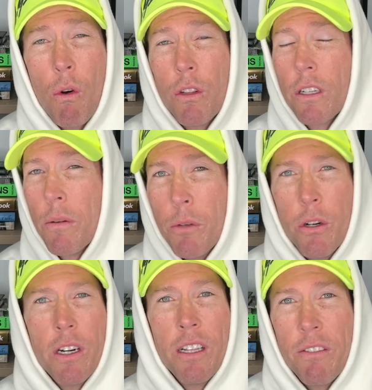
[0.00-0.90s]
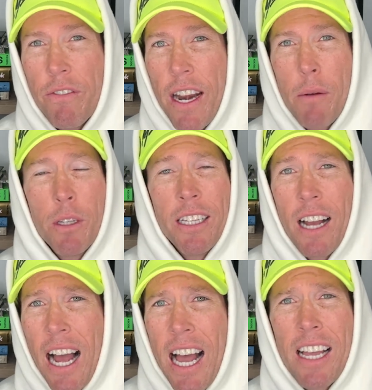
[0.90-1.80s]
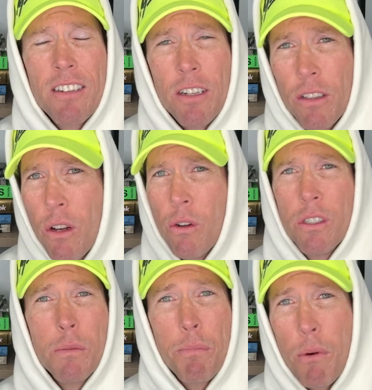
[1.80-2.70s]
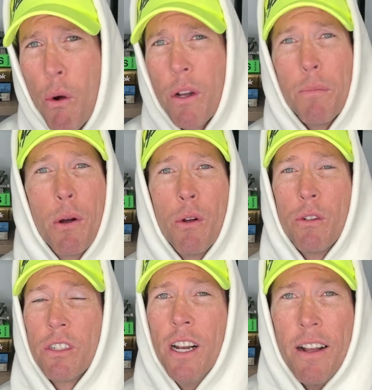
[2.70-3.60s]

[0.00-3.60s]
the community, the family, the highs, the lows, the broken bones,